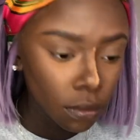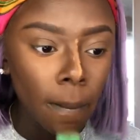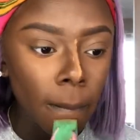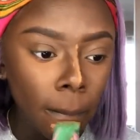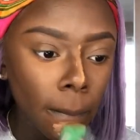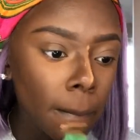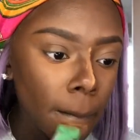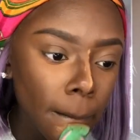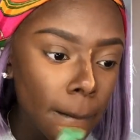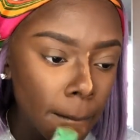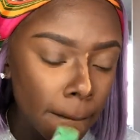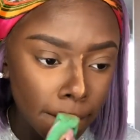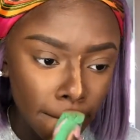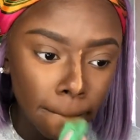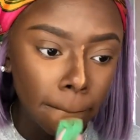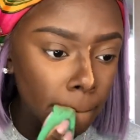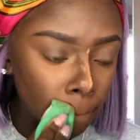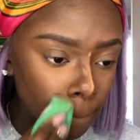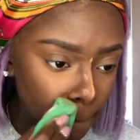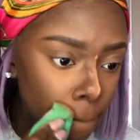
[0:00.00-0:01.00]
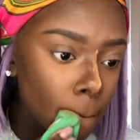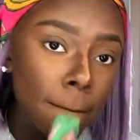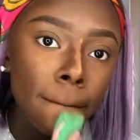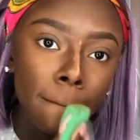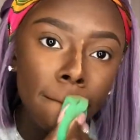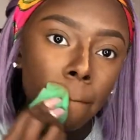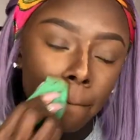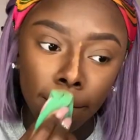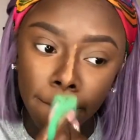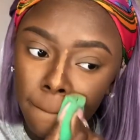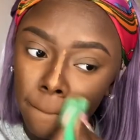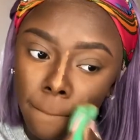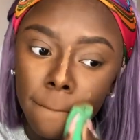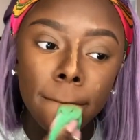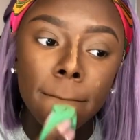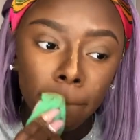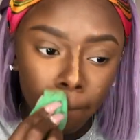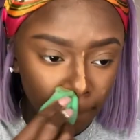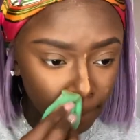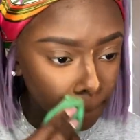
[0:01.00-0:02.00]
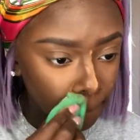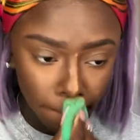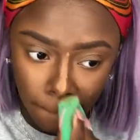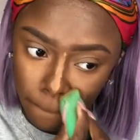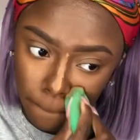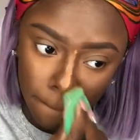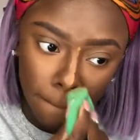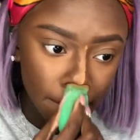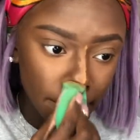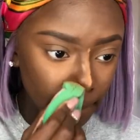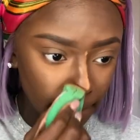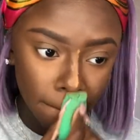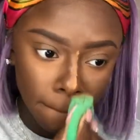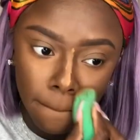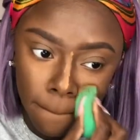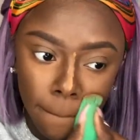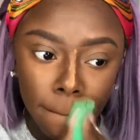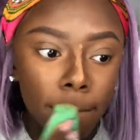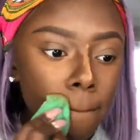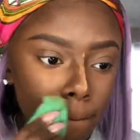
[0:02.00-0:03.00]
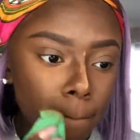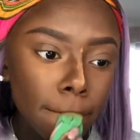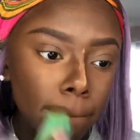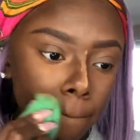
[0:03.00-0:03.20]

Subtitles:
little palette that I'm going to be showing you.